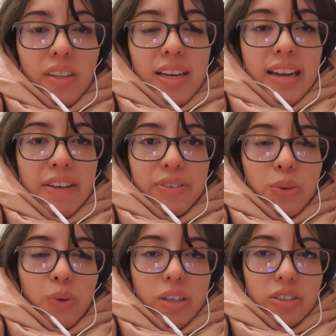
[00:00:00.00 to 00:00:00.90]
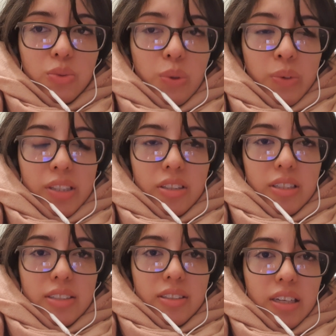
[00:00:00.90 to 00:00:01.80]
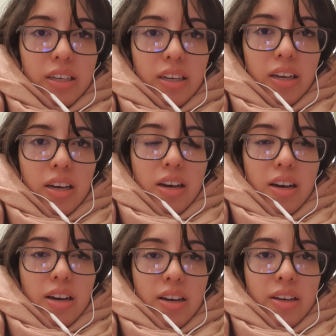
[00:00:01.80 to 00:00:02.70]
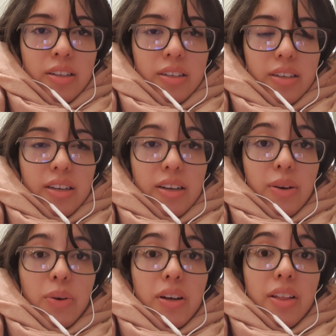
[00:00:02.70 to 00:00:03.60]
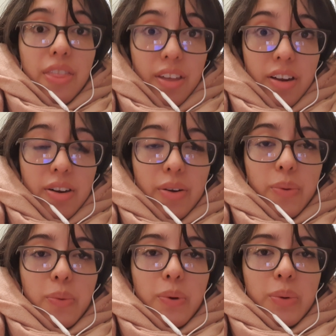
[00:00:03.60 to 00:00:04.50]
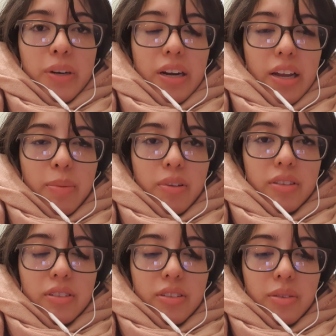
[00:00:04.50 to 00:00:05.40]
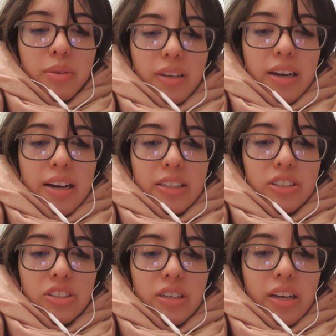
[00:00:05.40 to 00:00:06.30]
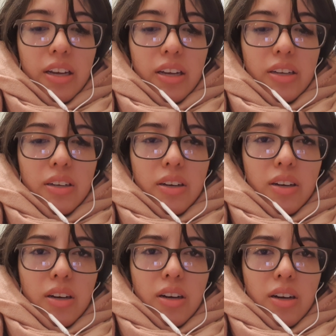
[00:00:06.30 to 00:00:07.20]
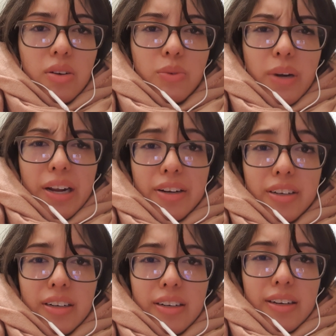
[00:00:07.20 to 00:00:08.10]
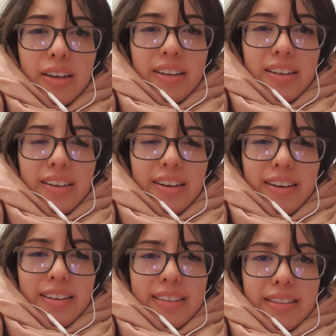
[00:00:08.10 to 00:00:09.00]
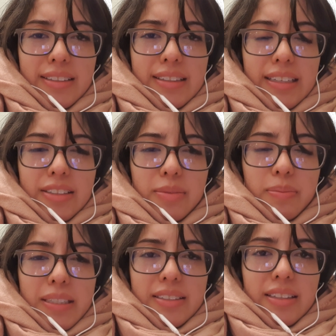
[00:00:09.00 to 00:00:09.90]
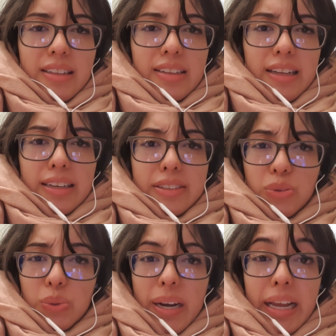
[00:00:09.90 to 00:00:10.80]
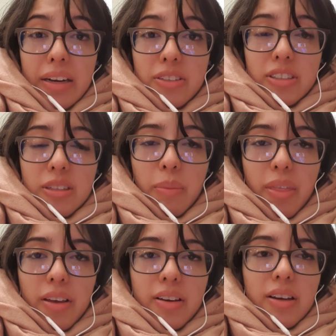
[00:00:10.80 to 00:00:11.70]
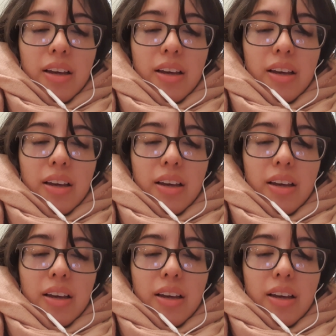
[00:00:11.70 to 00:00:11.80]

And afterwards, we went to Disney, and there we were able to catch a rare. Uh, that's basically like a train or something,